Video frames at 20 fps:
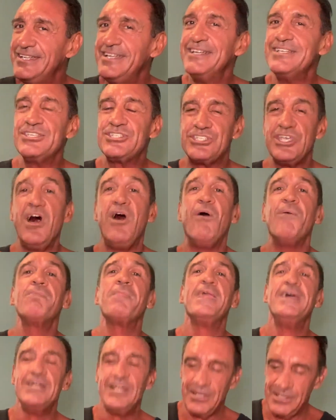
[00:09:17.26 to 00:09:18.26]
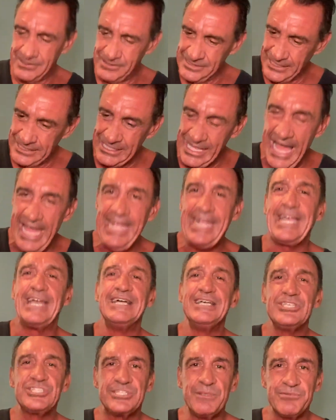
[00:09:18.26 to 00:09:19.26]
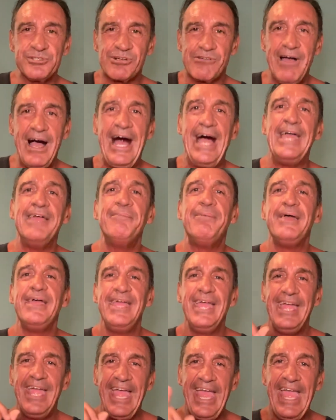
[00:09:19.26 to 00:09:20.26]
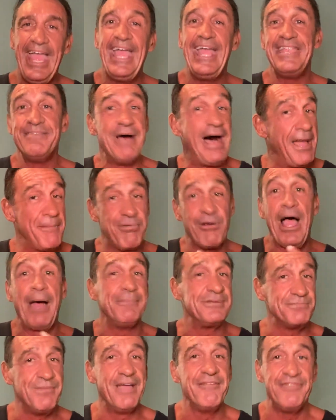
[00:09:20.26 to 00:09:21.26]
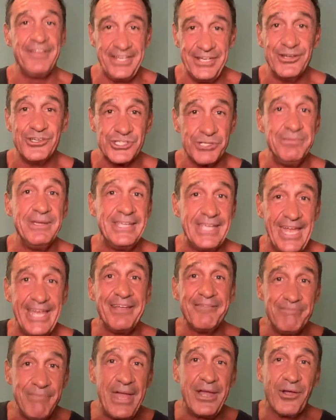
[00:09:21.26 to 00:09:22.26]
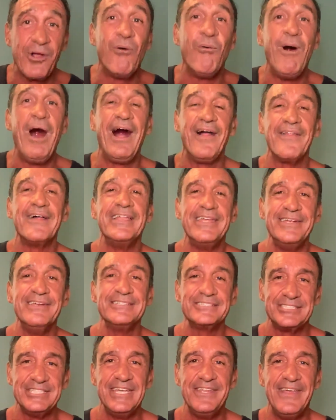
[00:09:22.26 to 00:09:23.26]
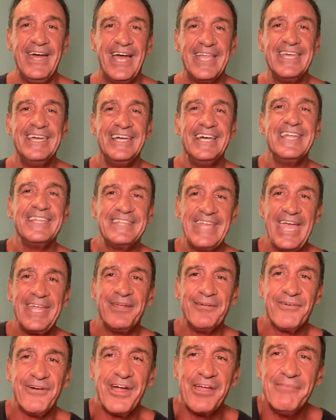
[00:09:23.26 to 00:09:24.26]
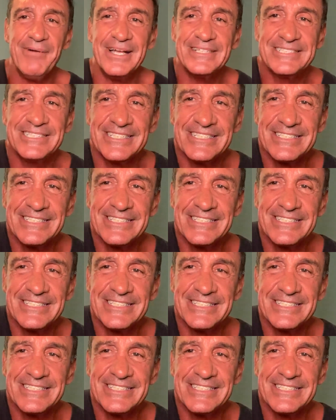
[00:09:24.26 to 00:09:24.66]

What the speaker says: So like, subscribe, and I promise my videos will be getting better quality. You'll see that. Thank you very much.